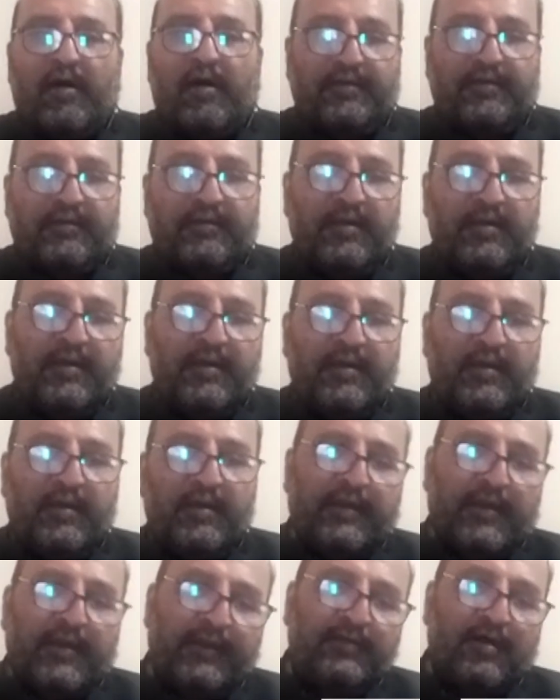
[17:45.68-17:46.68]
The current
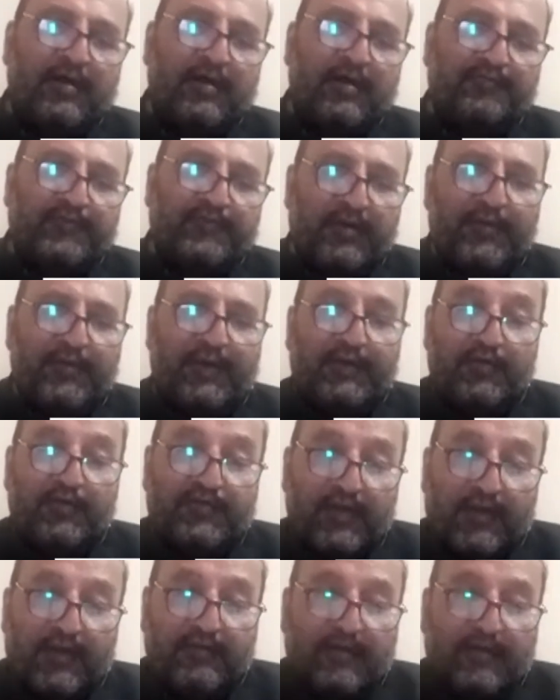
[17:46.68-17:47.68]
scenario of
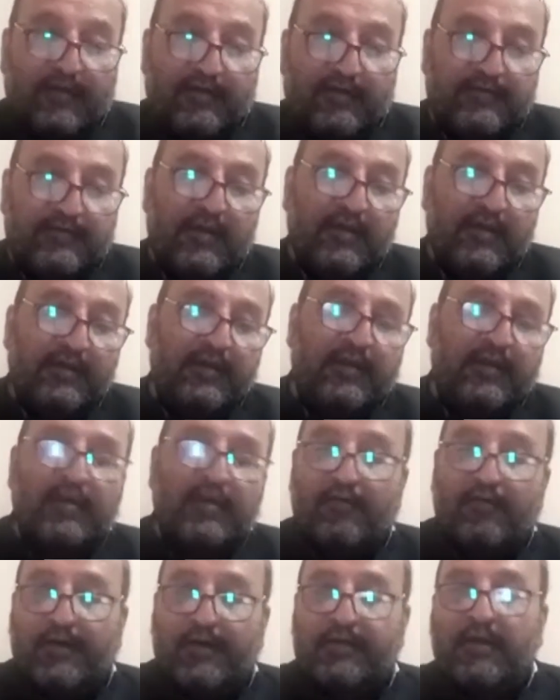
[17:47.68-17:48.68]
LIS education
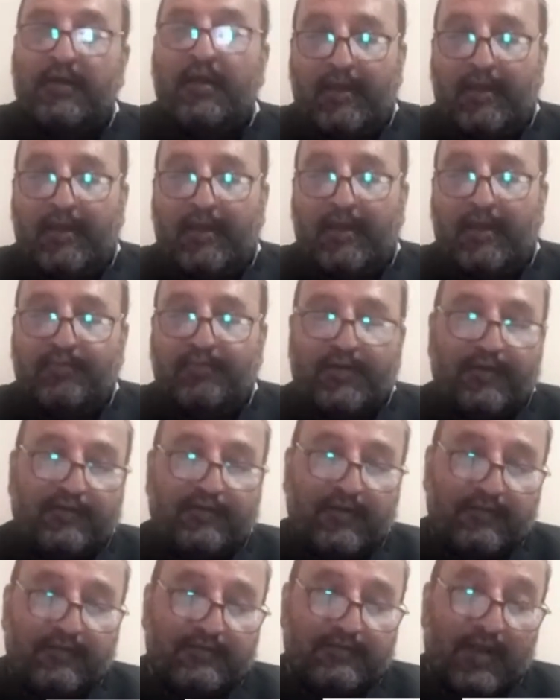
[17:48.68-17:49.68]
system
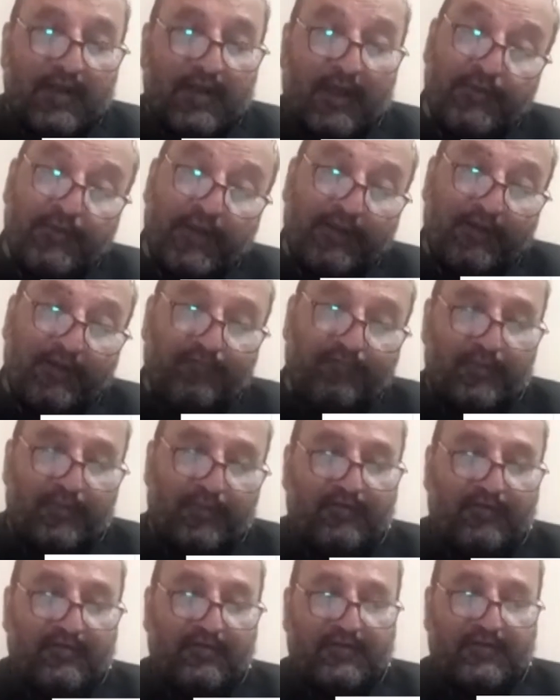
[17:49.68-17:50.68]
depicts
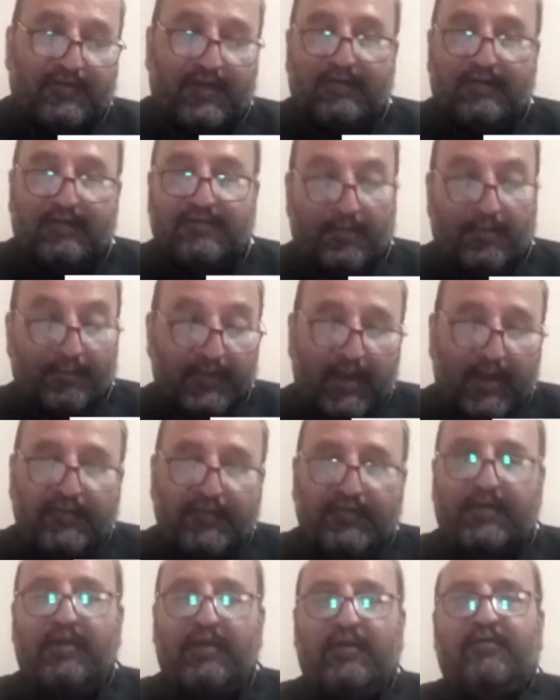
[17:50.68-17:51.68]
very sad state of
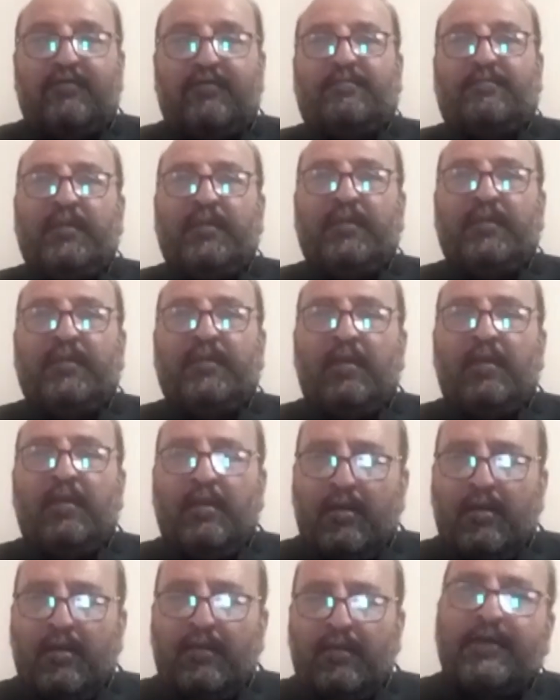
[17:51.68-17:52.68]

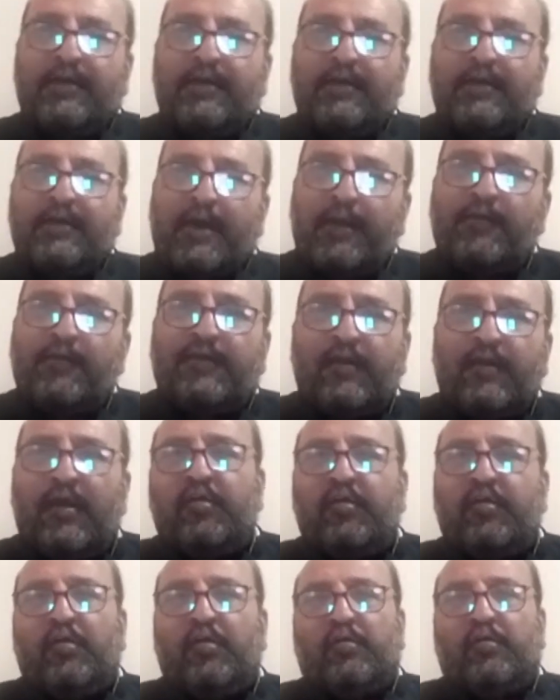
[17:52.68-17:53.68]
situation.
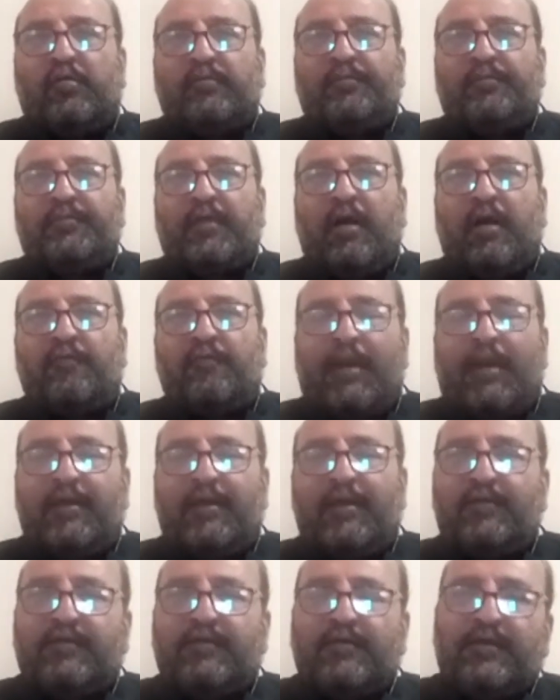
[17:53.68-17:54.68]
The first
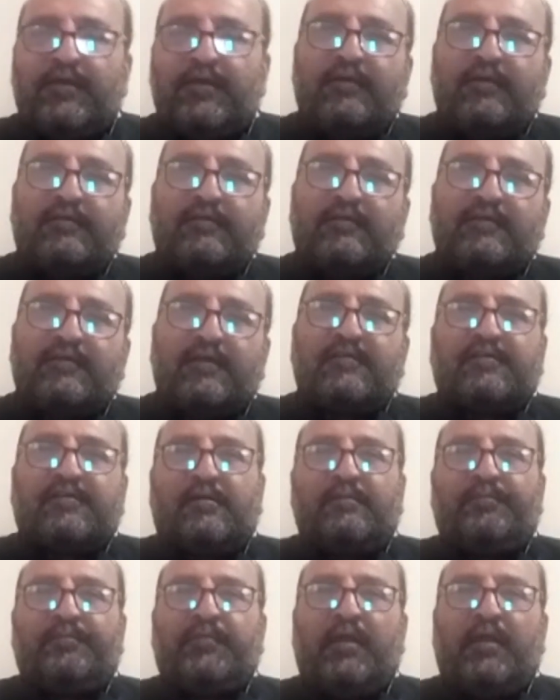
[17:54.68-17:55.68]
component very essentially
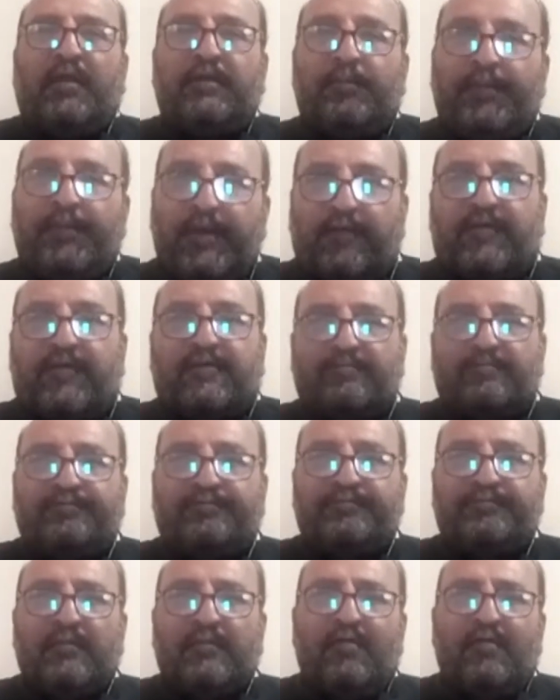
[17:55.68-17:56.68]
needed for
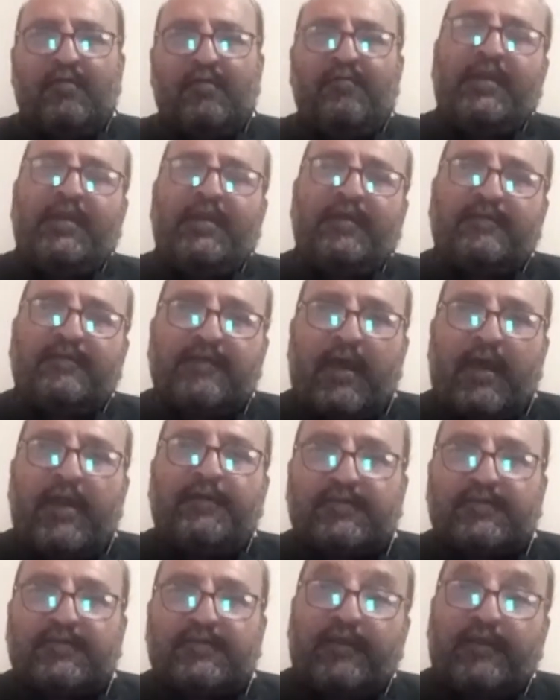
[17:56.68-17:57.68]
strengthening of LIS
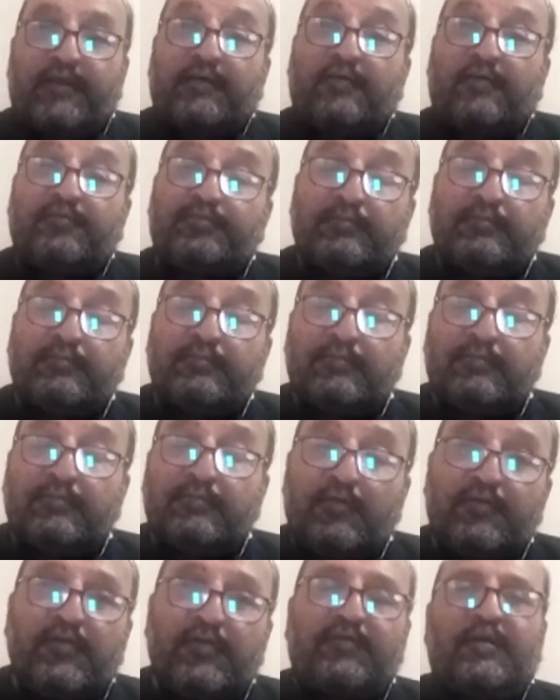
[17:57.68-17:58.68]
education is
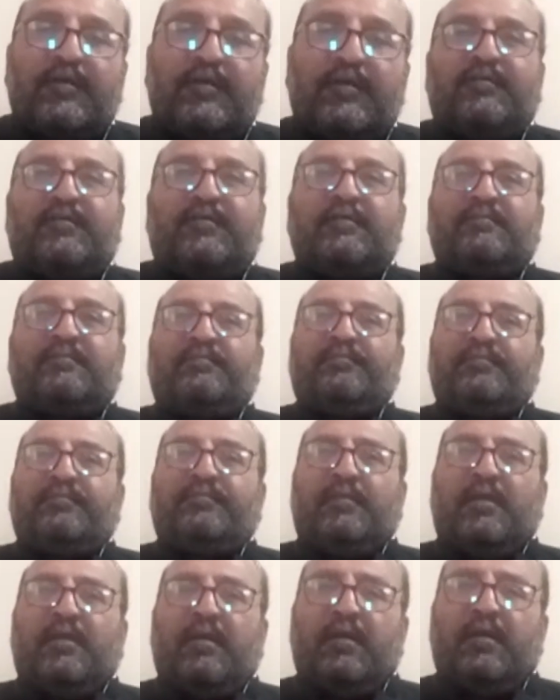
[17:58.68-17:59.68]
quality
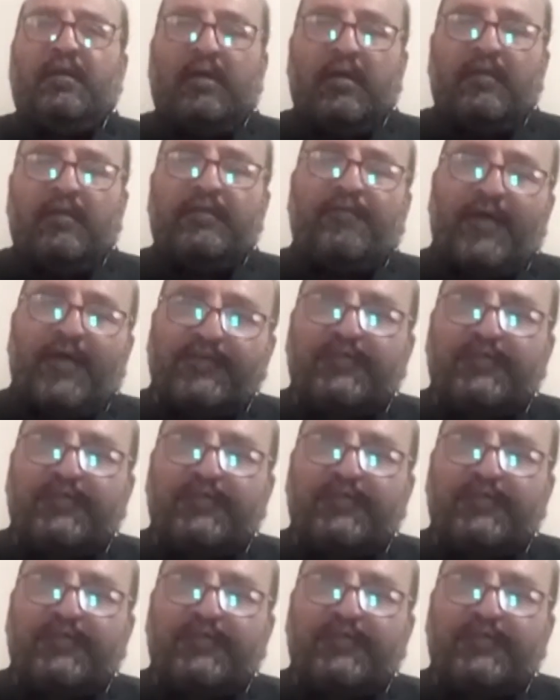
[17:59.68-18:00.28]
LIS